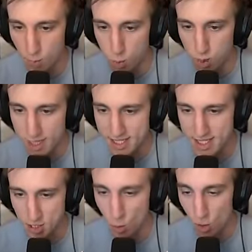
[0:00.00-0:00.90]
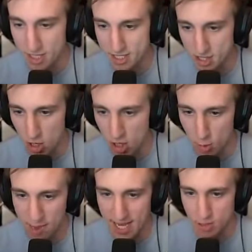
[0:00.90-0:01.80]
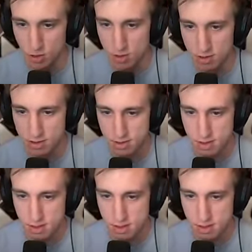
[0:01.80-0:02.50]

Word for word: What is this auto mantle? Dead,